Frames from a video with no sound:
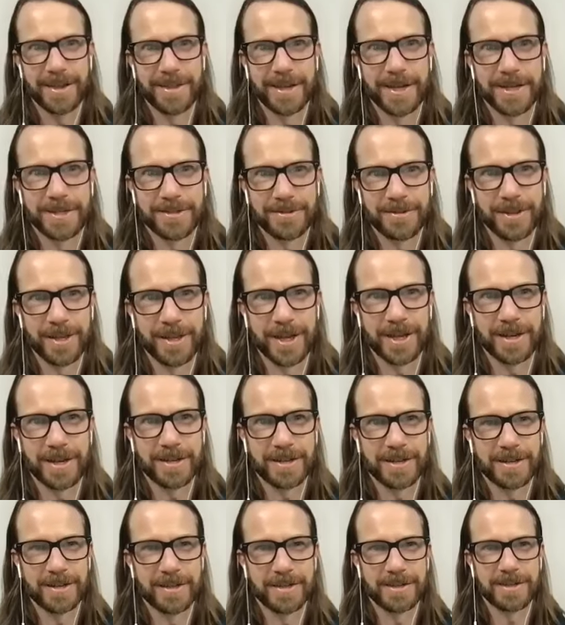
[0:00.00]
thanks for
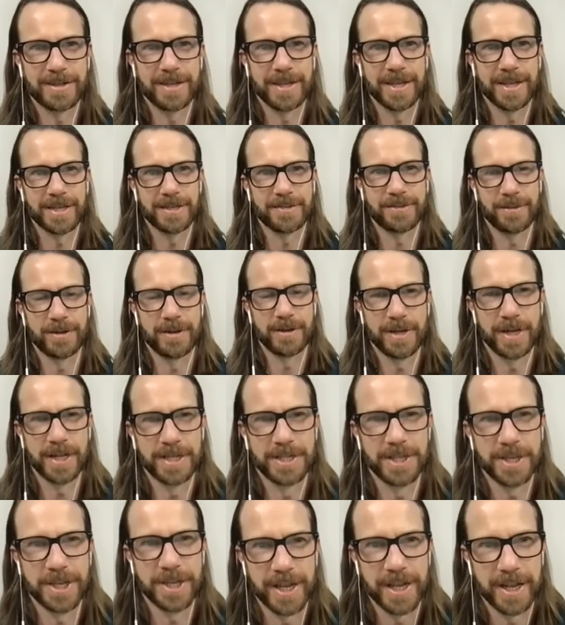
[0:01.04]
that. Thanks uh-huh. for
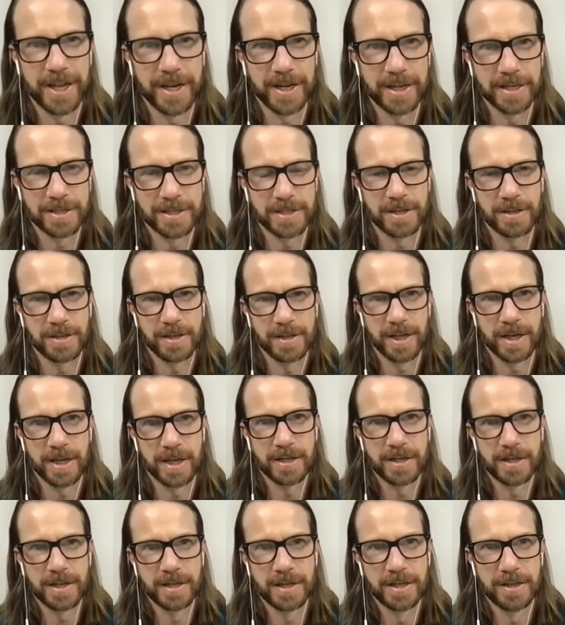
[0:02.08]
educating us on
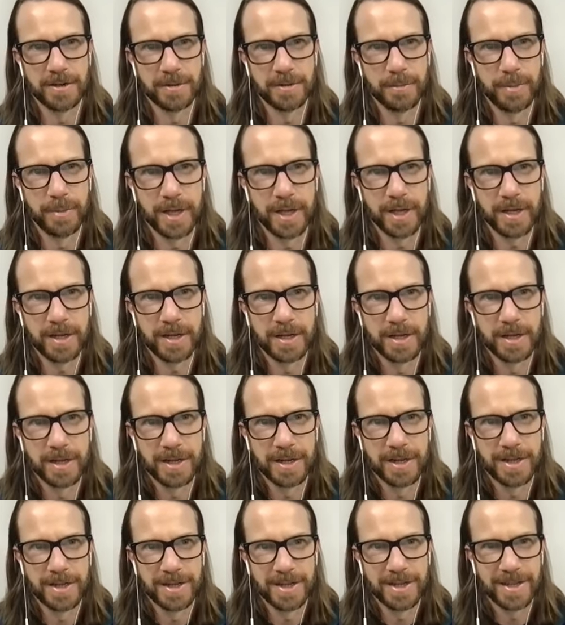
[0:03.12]
that a little bit.
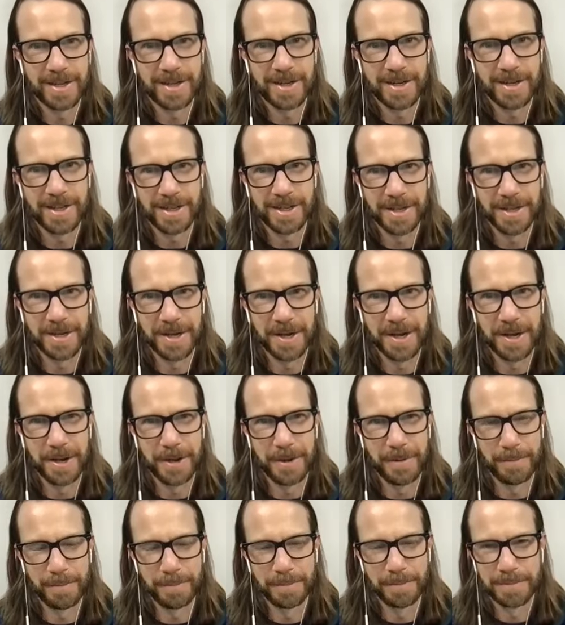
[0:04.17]

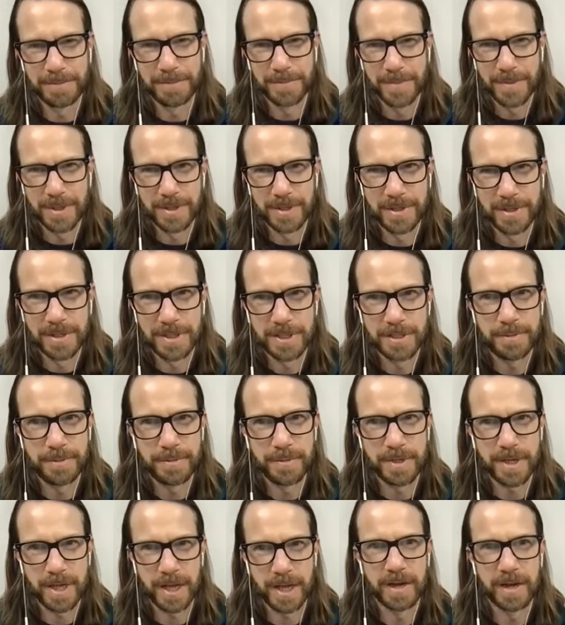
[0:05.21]
Um,
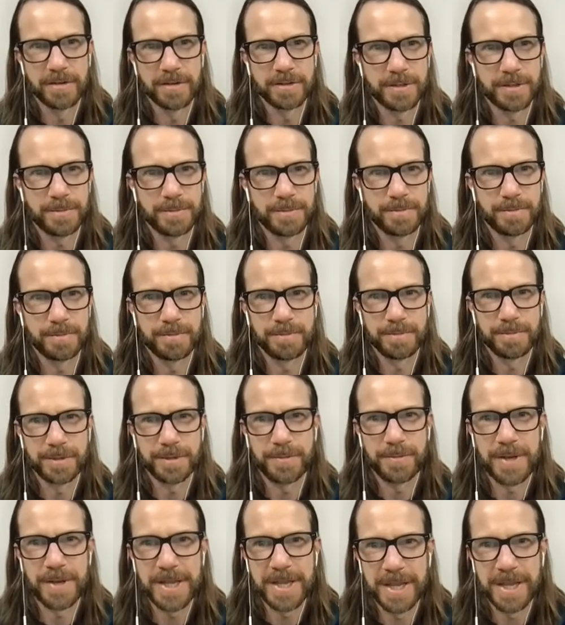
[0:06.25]
kind of
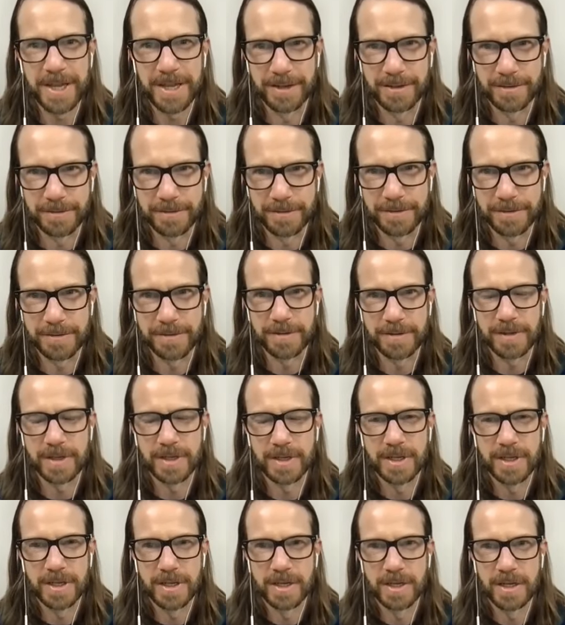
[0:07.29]
speaking of
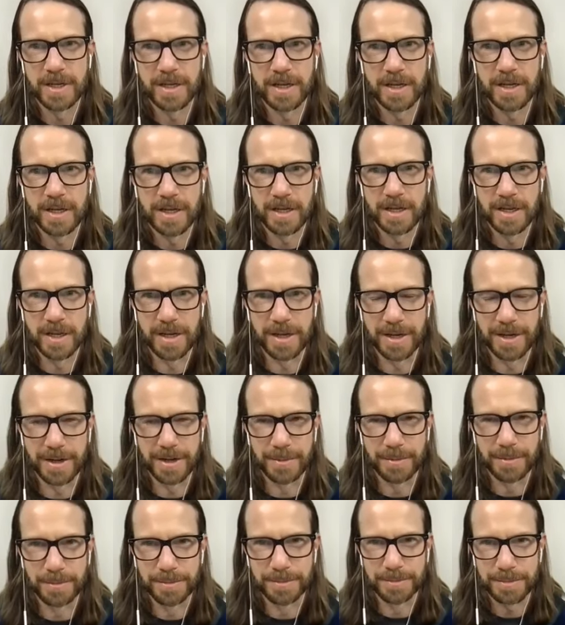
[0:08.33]

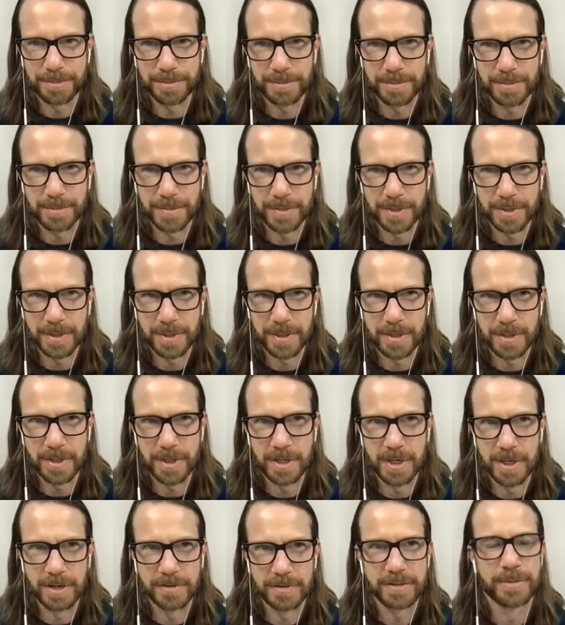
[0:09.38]
um,
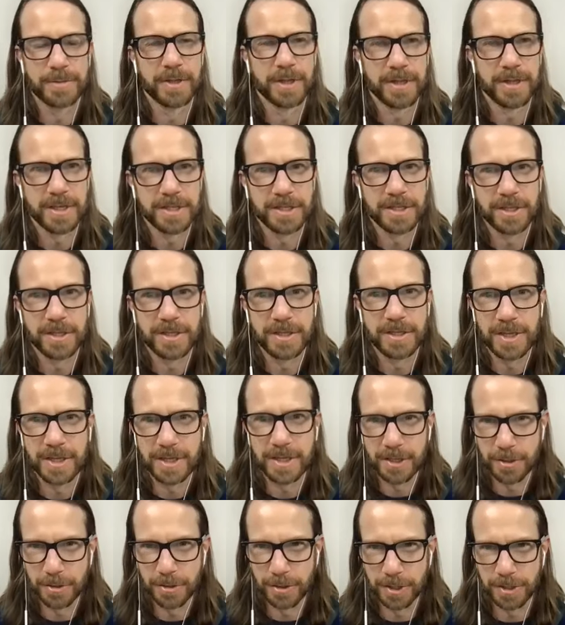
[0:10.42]
of some of the things that
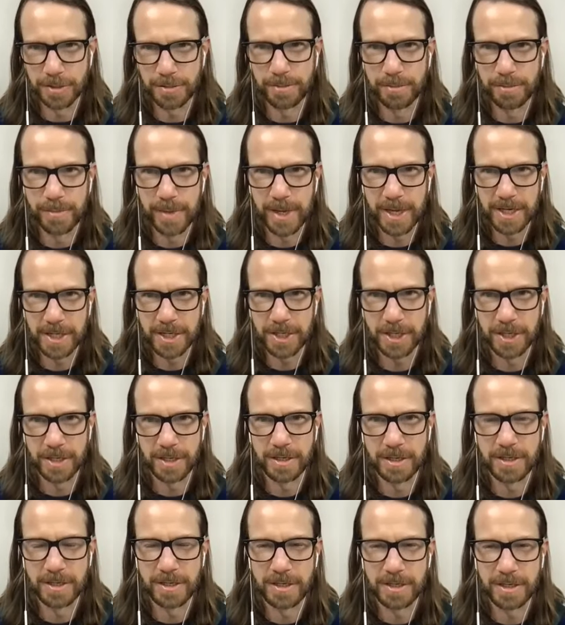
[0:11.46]
you just
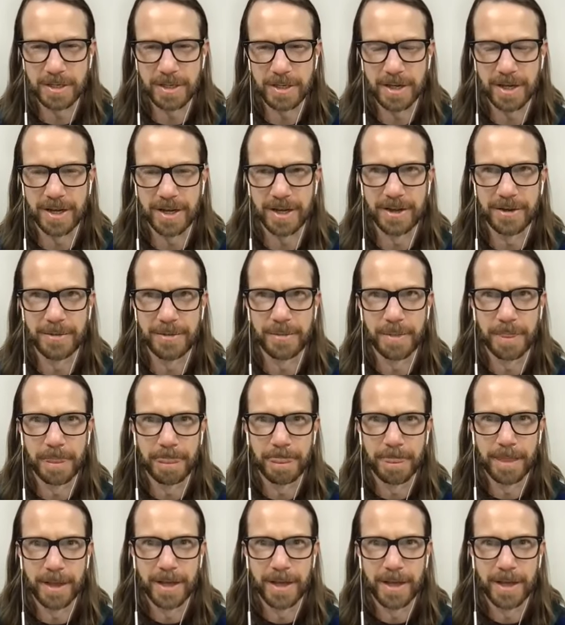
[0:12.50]
mentioned, um,